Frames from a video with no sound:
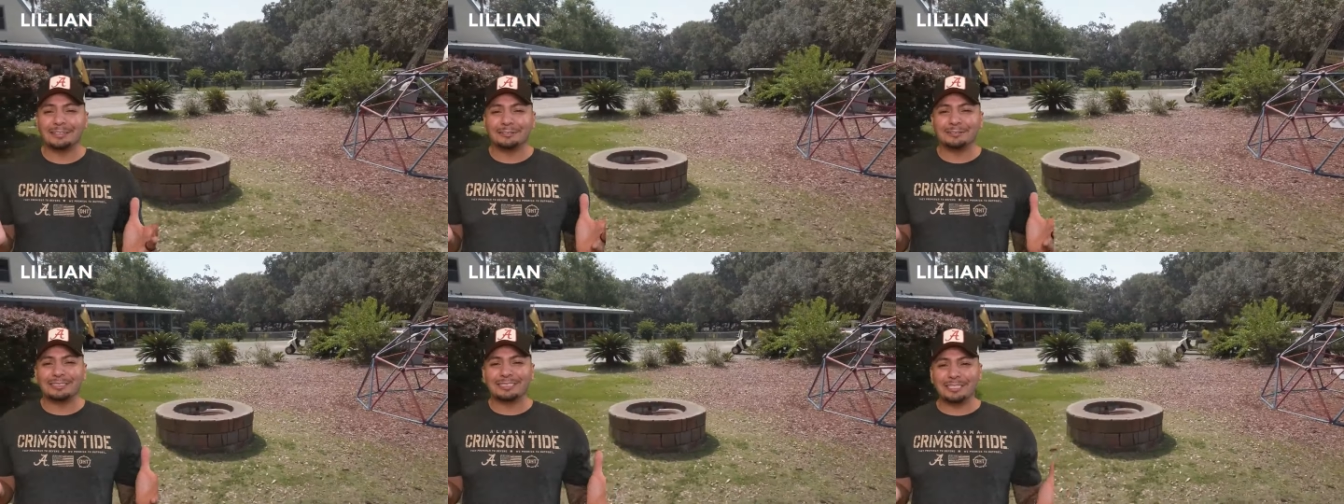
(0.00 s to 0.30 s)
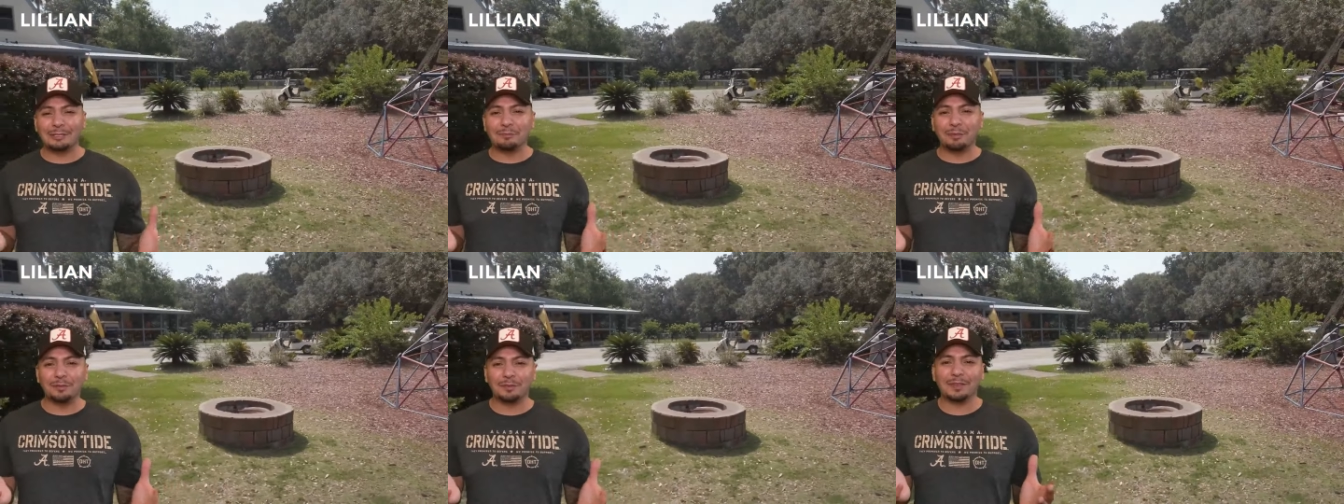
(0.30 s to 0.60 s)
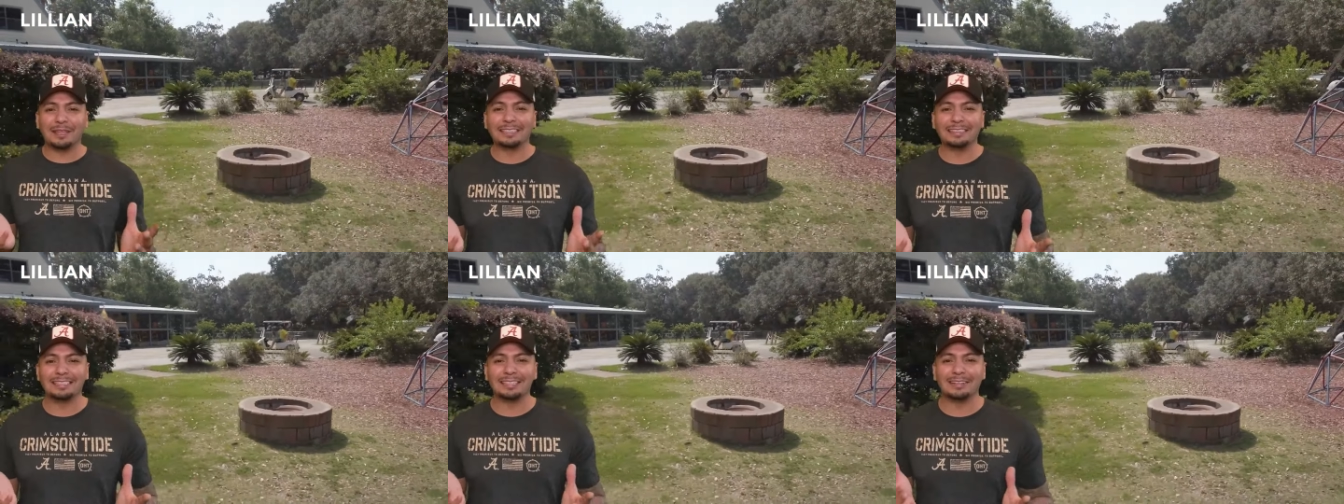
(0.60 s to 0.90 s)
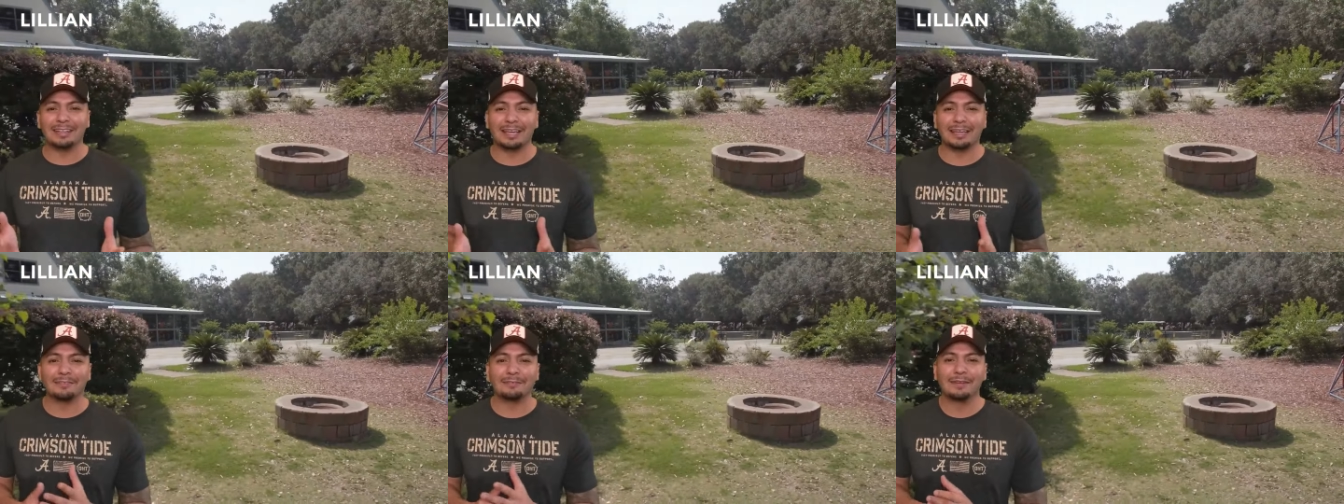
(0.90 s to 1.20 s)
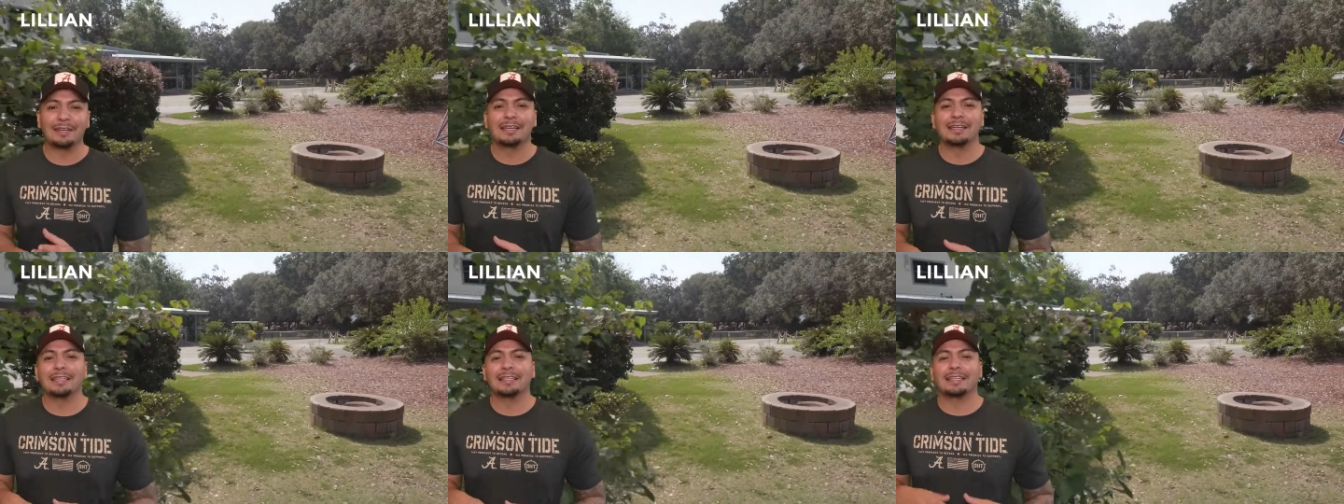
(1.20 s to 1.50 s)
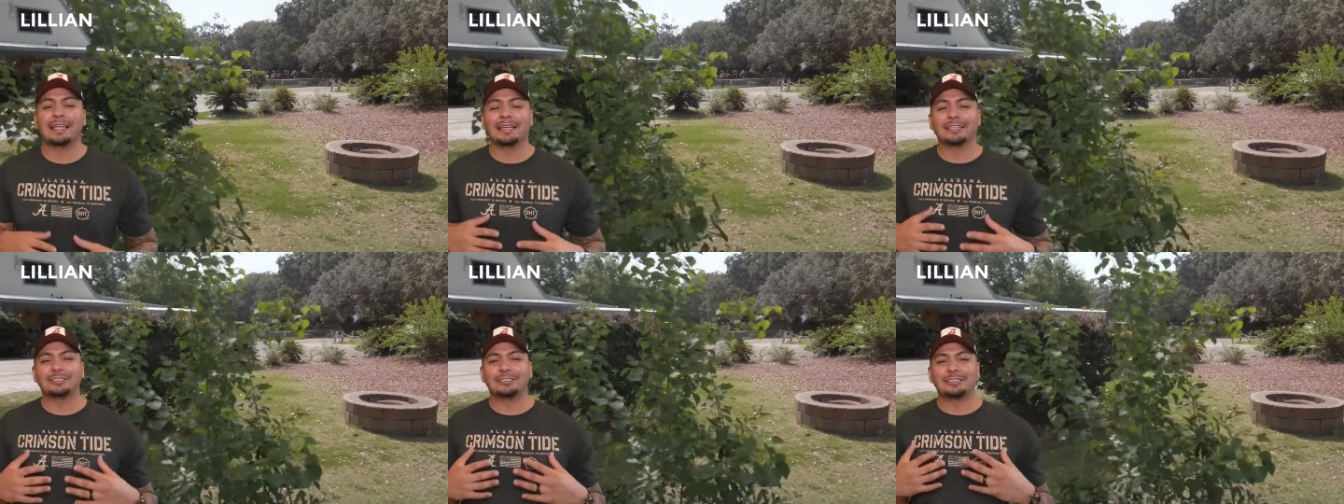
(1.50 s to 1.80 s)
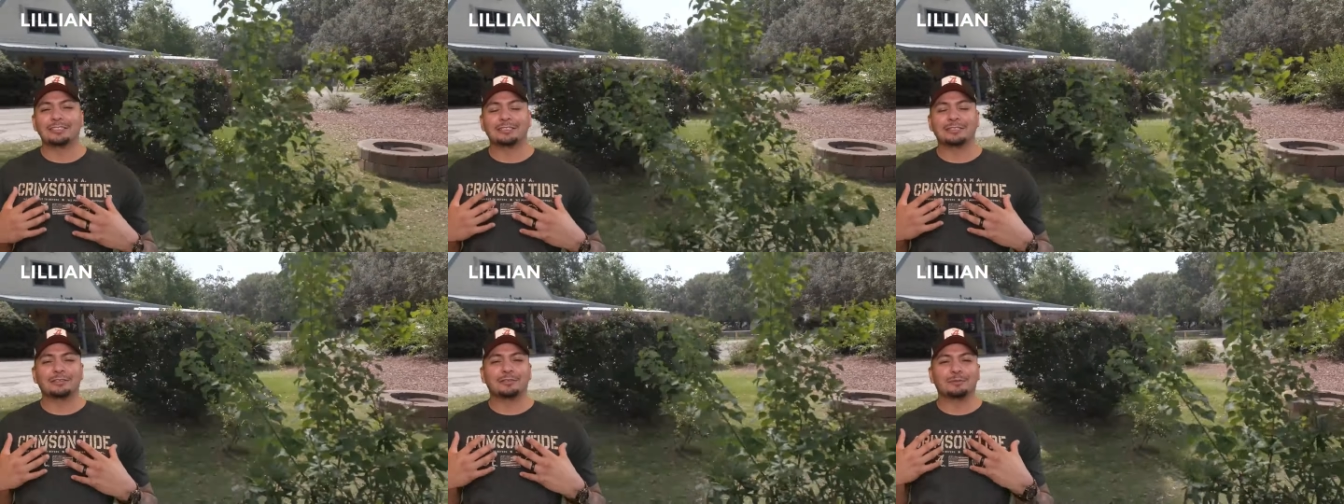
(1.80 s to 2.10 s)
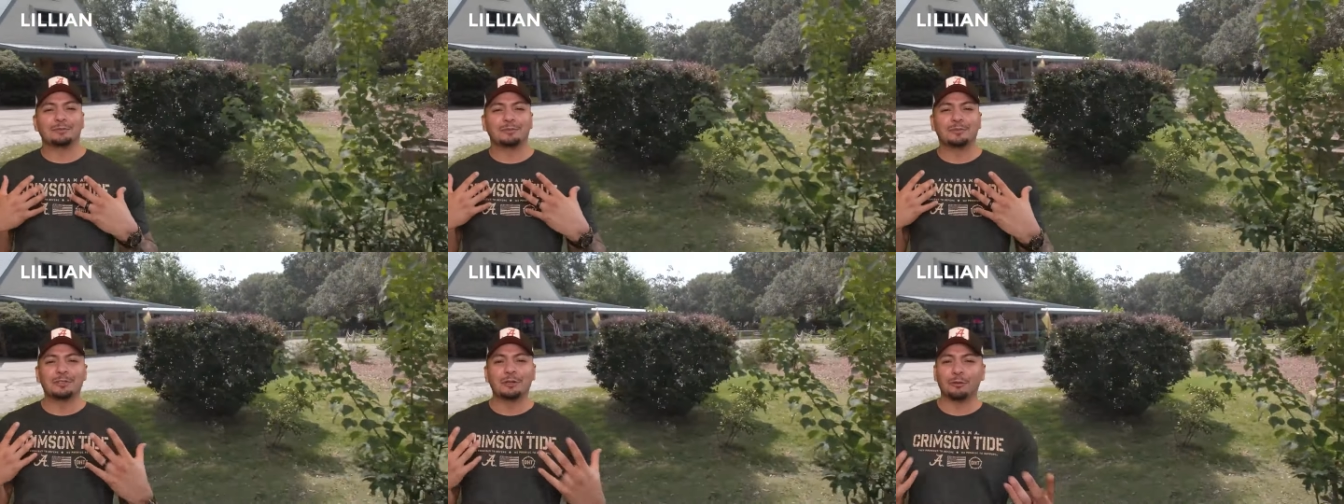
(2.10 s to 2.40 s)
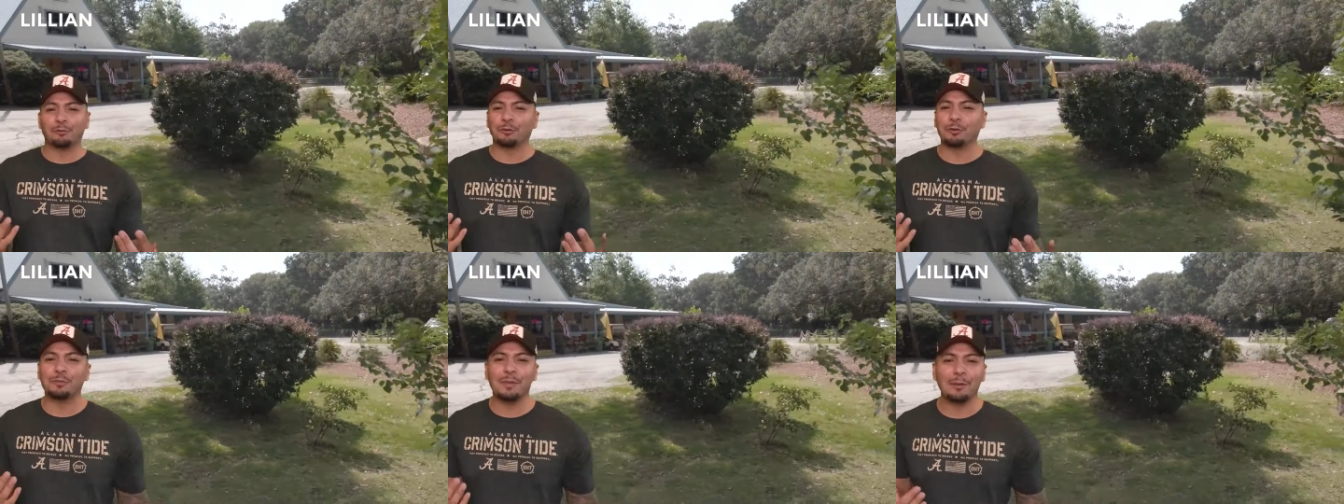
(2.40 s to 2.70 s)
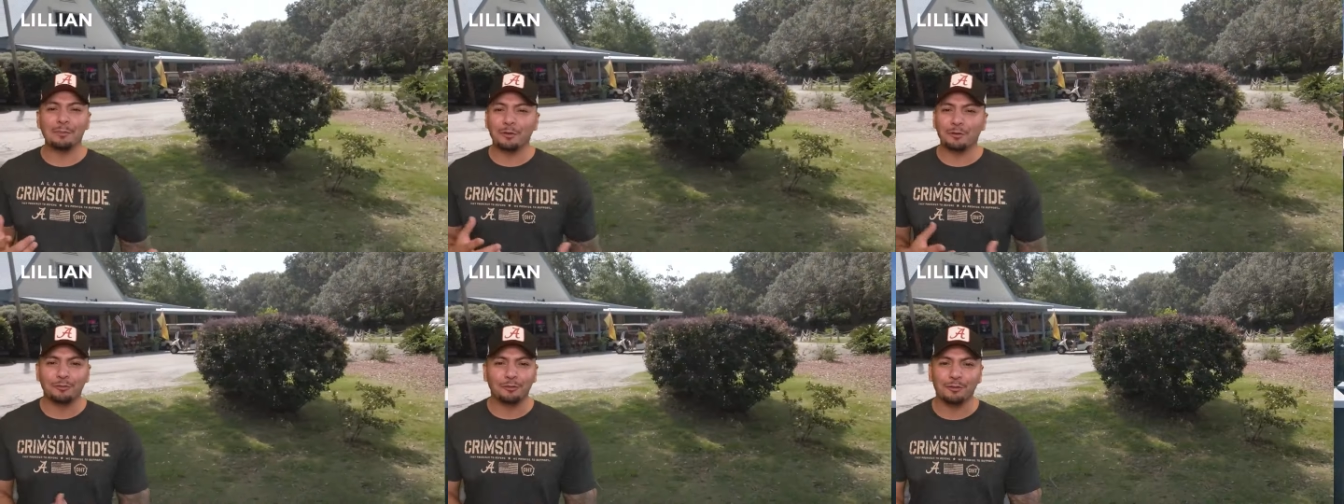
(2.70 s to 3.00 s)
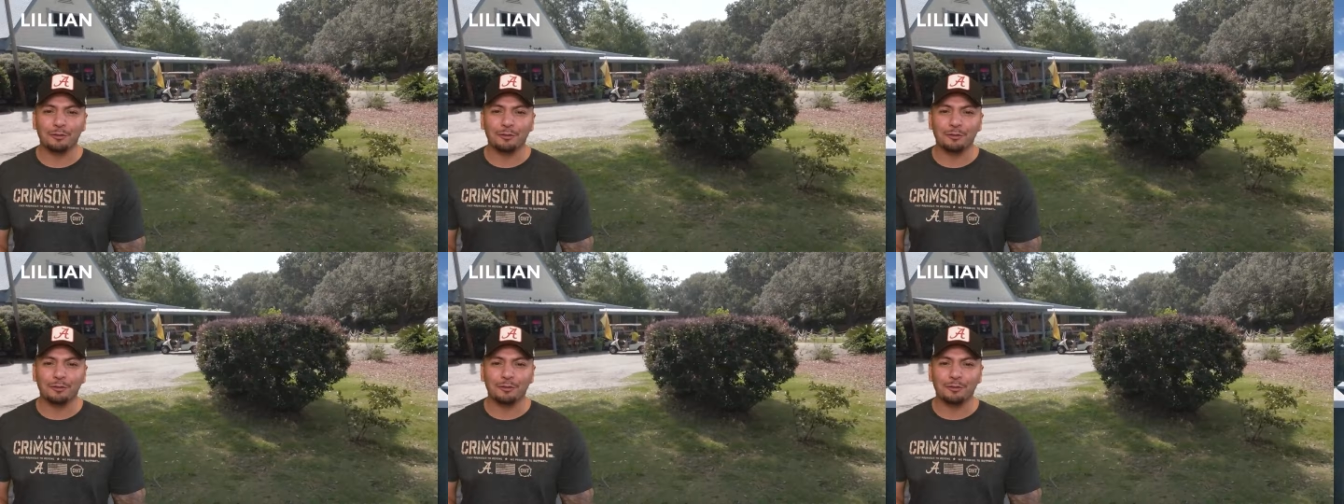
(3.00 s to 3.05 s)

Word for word: you know, simple things in life that just you'll remember